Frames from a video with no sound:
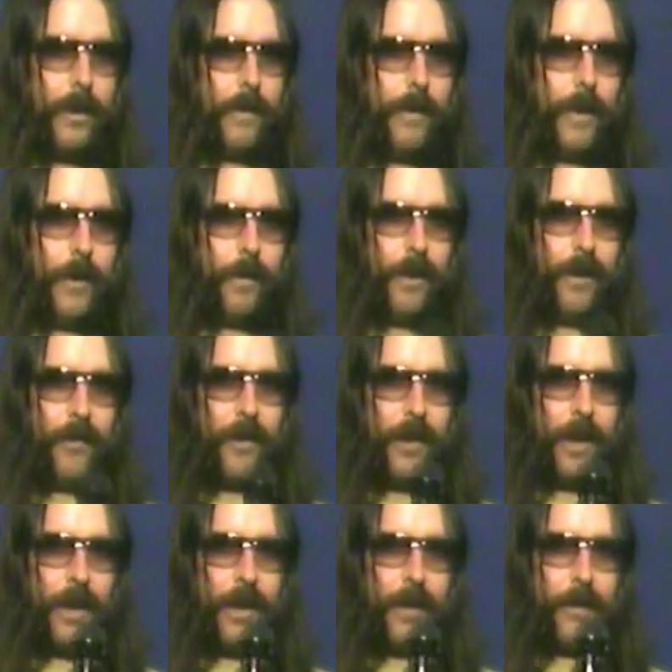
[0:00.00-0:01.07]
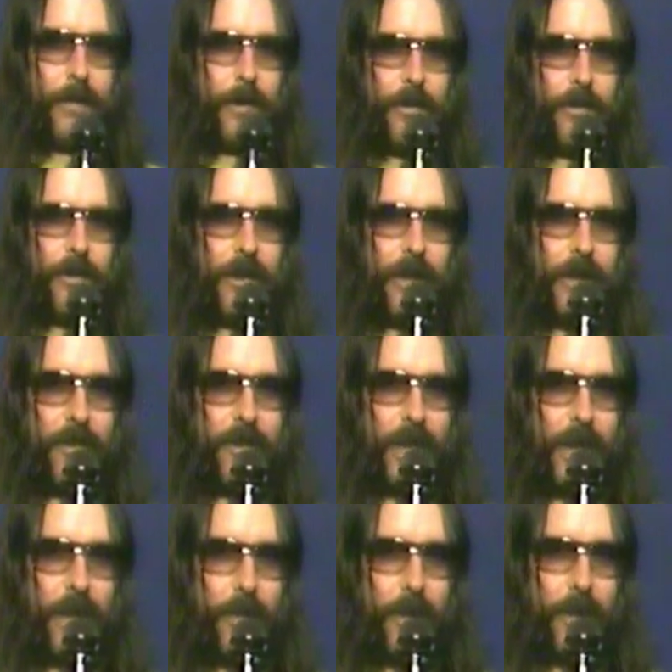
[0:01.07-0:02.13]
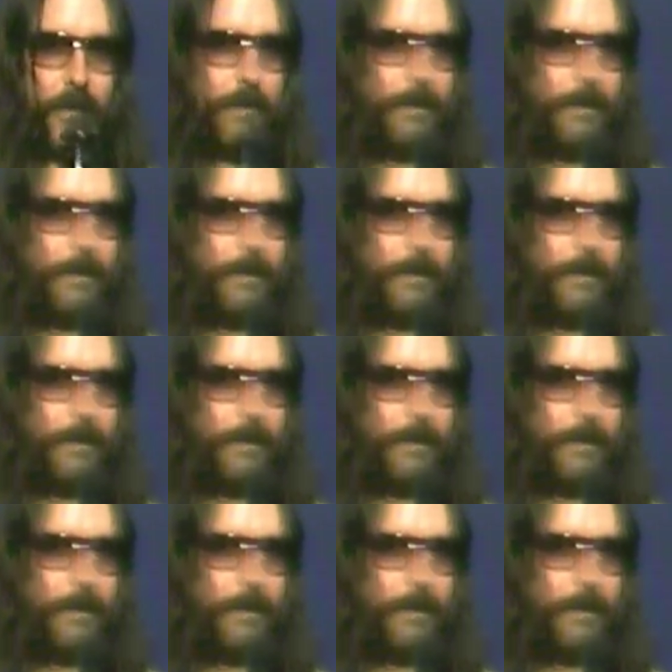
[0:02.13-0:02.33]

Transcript: Anyways, on to the next camera.